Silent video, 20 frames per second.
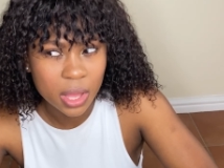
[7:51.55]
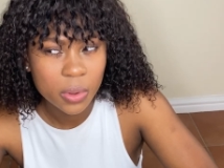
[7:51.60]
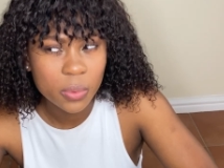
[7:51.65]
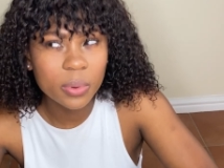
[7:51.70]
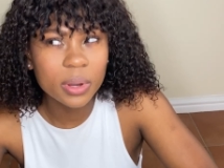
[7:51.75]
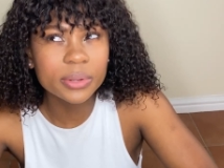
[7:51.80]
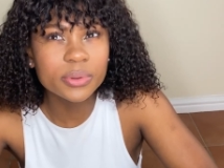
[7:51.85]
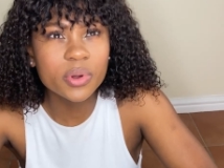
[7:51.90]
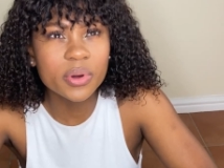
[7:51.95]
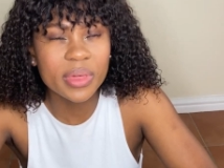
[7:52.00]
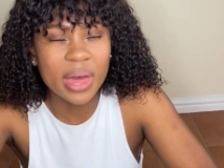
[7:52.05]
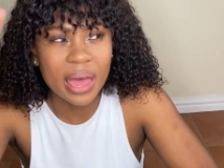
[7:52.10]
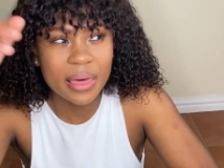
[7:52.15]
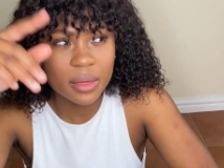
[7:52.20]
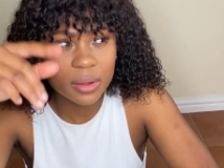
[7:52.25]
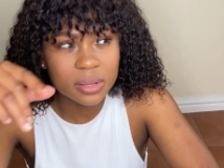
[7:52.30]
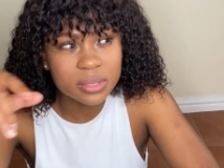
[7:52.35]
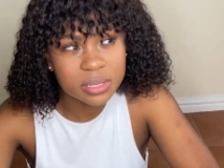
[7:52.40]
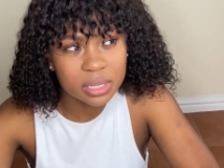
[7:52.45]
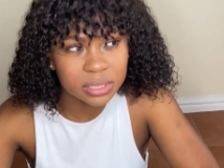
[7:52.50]
Well, no, the
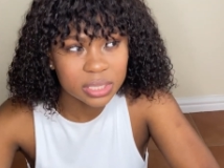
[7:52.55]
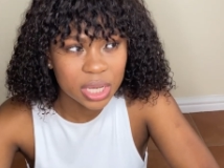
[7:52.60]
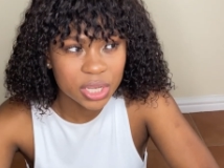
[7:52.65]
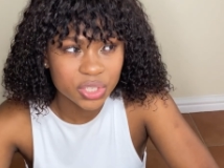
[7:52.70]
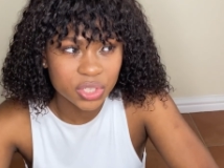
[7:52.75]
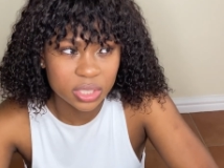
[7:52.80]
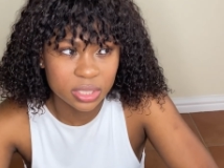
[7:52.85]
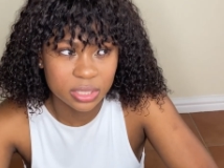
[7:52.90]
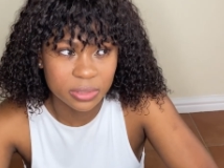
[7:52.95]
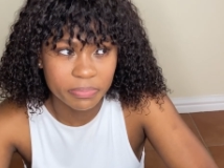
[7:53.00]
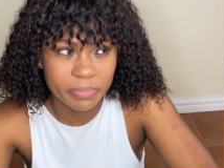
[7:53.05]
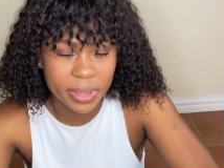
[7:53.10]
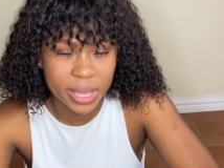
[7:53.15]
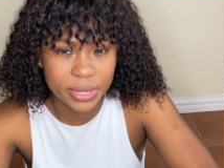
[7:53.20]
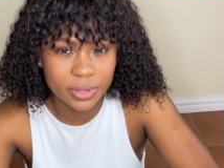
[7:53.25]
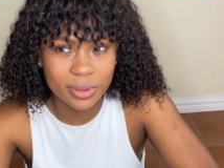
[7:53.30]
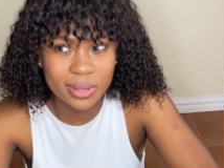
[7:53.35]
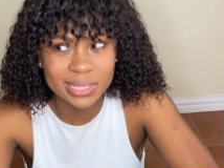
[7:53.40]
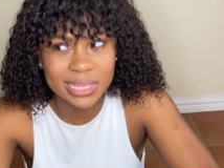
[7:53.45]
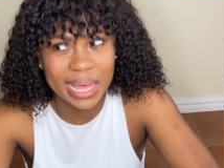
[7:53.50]
other consultations it
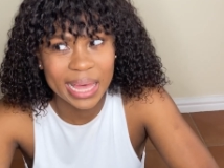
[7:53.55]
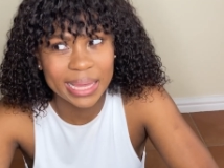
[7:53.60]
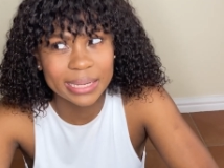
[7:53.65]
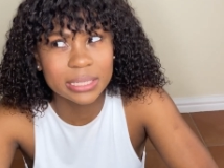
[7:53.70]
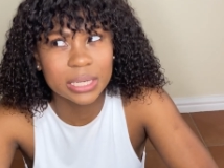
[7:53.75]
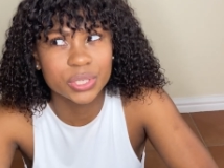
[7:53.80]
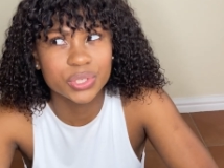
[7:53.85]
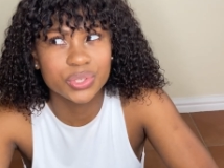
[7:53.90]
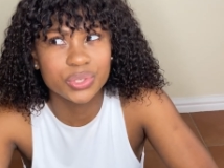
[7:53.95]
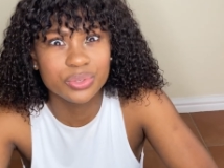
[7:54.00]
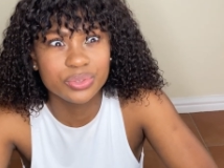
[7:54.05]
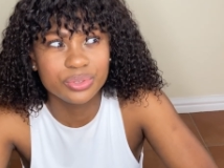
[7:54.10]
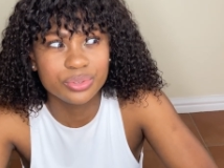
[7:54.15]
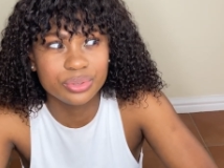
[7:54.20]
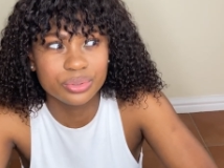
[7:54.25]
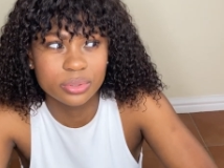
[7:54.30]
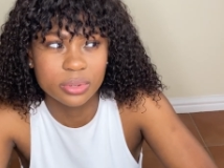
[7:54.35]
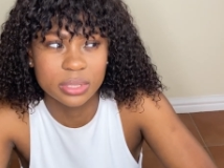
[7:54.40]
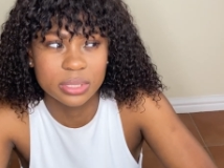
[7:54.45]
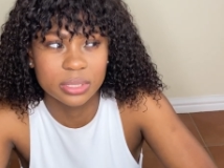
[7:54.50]
paid, because I had like
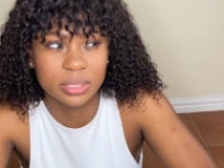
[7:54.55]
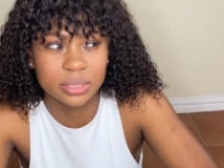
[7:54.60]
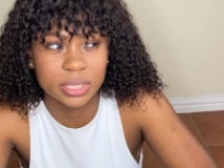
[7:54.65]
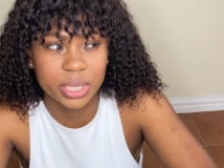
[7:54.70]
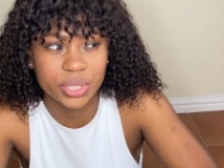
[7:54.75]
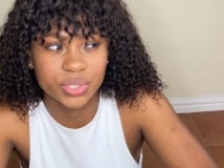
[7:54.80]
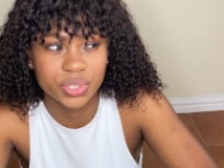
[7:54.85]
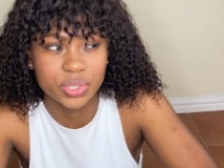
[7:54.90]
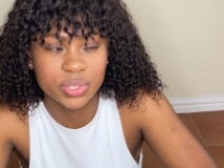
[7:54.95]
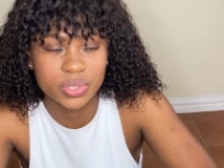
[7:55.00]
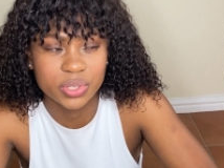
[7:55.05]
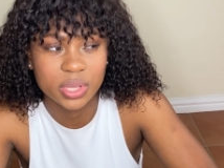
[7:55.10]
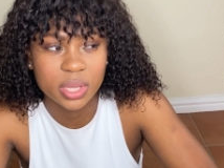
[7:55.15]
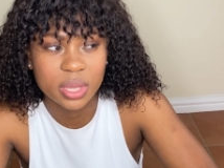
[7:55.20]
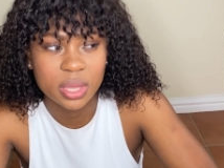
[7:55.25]
2 consultations.